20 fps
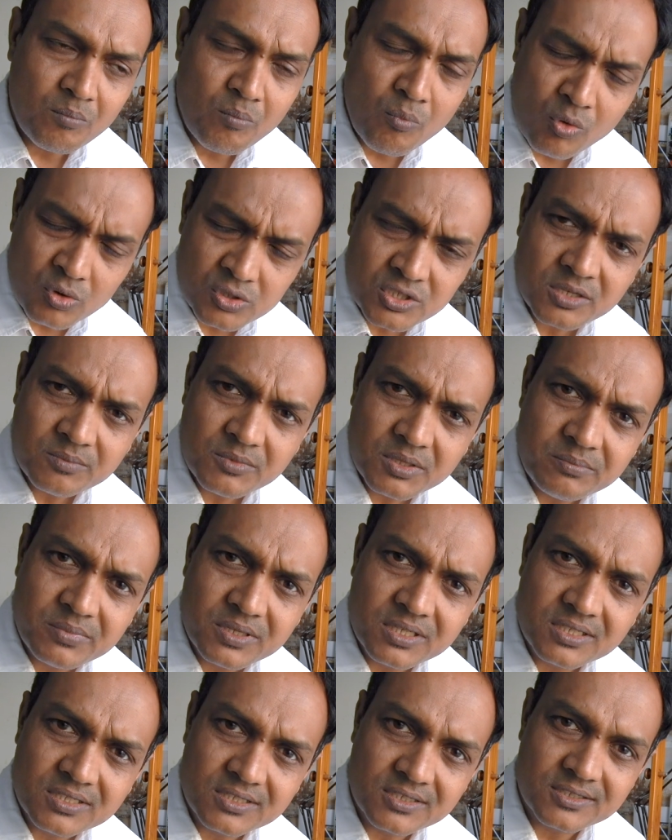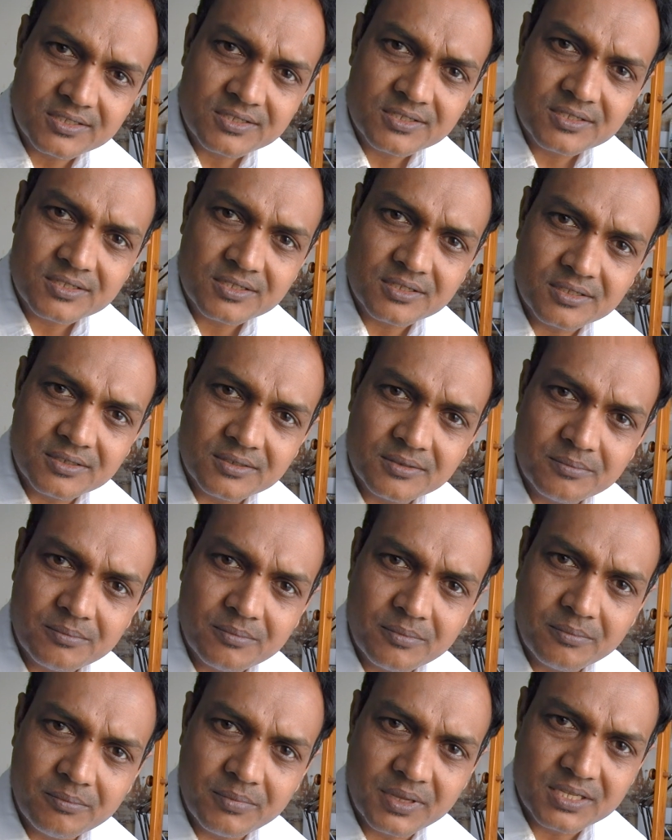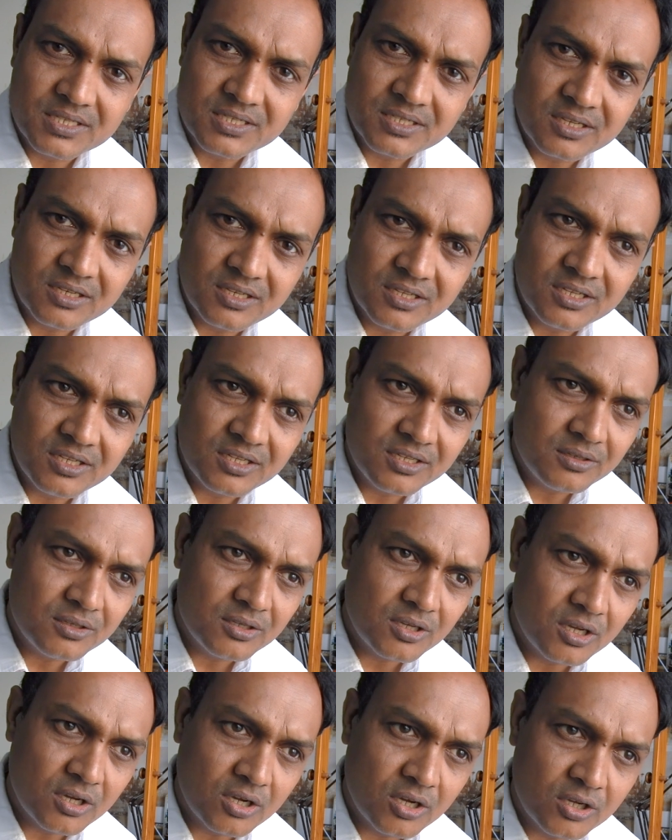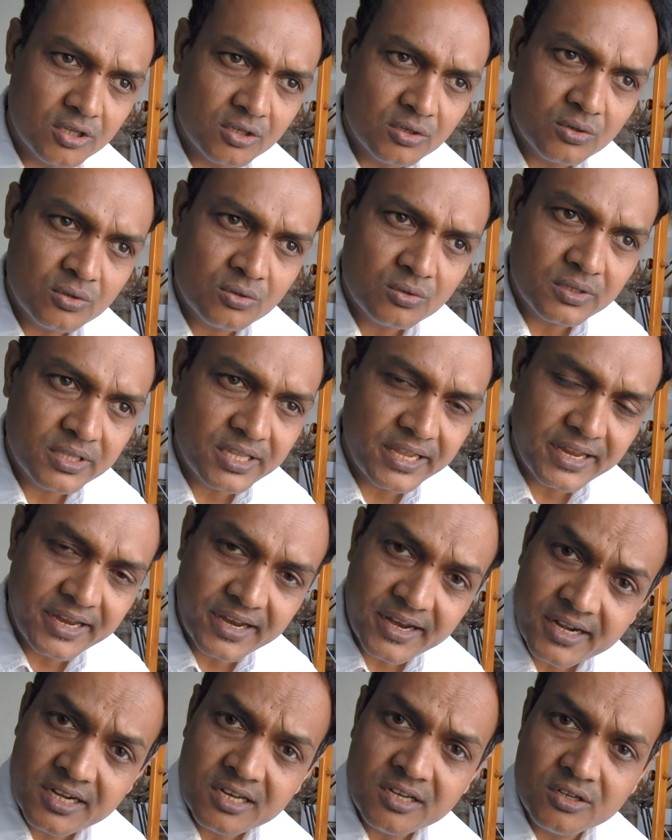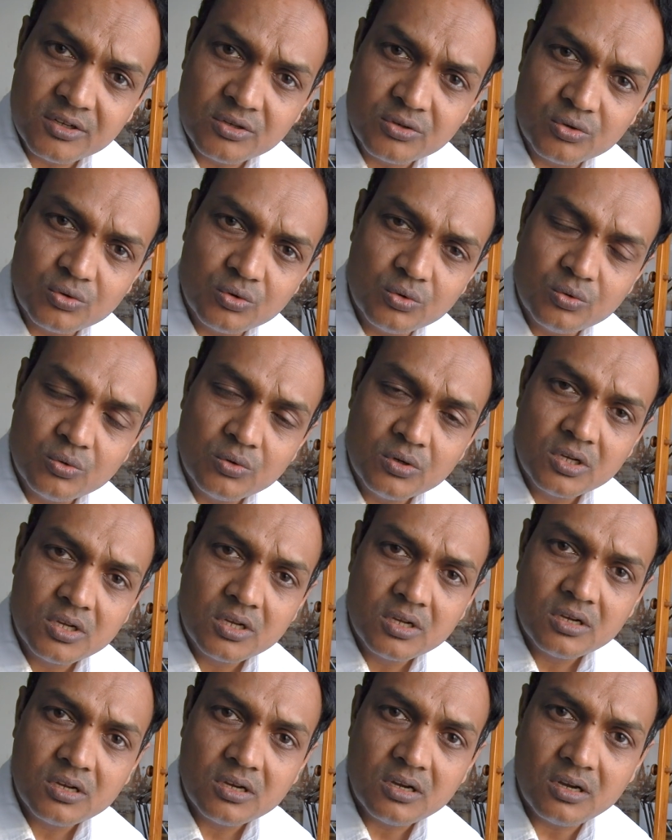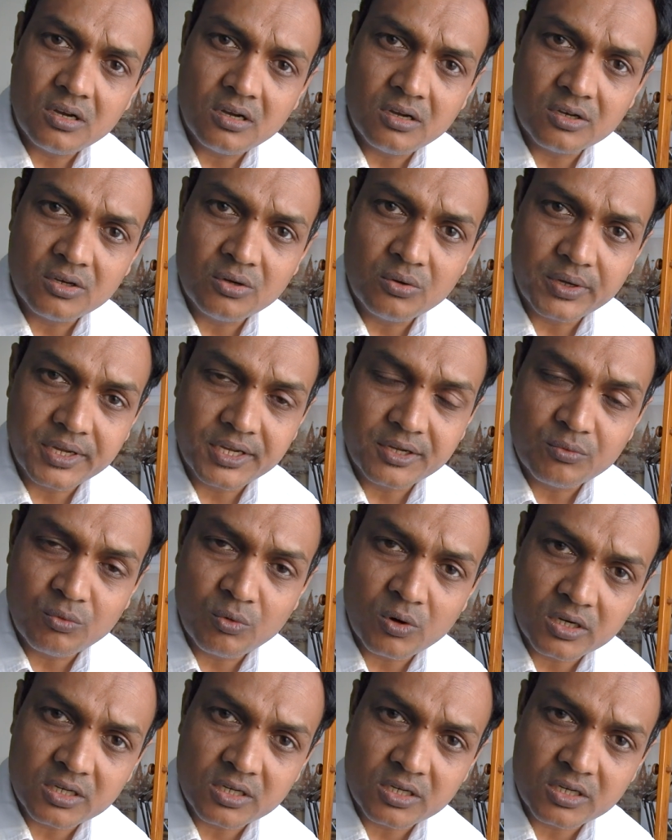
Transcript: most of the beginners basically, you know, they head into or uh, doing